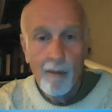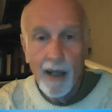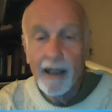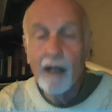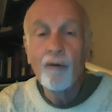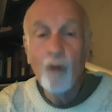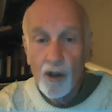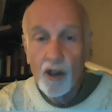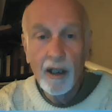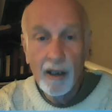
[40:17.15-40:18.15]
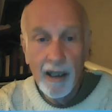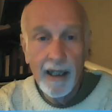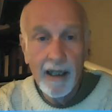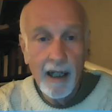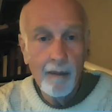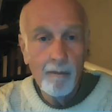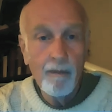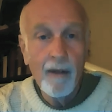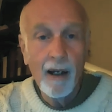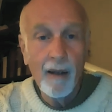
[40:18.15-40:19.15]
but unfortunately, um,
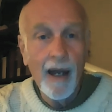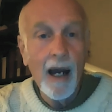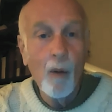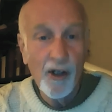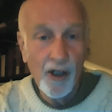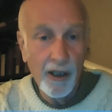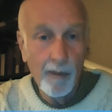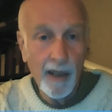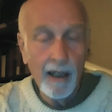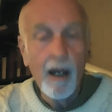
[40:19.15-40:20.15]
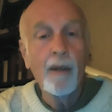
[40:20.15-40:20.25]
uh, that wasn't to be.